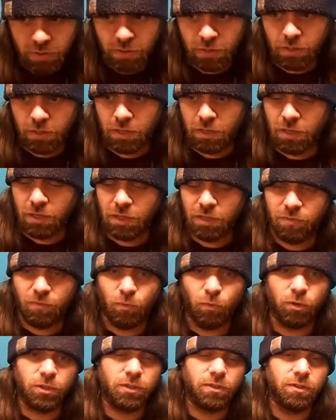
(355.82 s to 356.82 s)

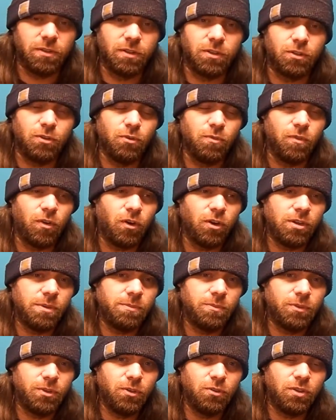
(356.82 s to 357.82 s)
The 2
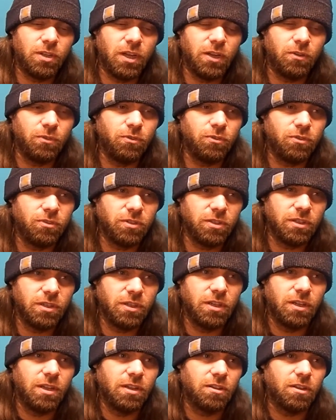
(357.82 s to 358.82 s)
volumes, 2 tones,
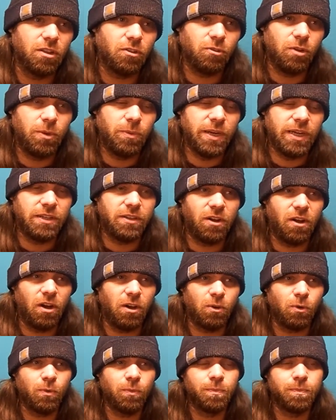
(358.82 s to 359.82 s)
the 3-way
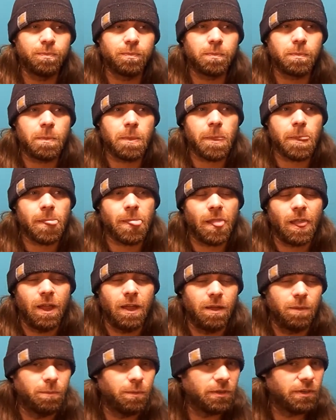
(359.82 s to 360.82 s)
toggle.
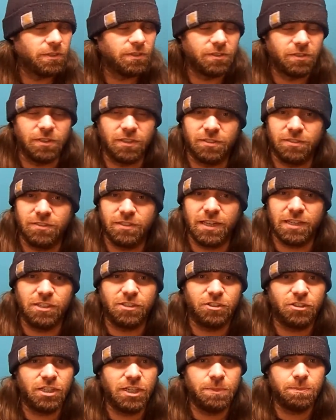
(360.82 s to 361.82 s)
Put a set of
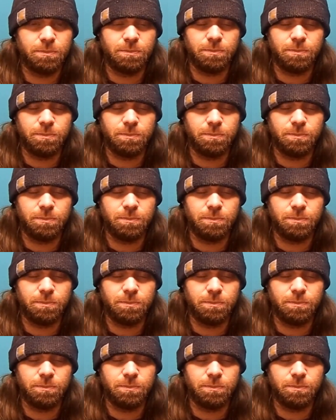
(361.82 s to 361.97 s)
cheap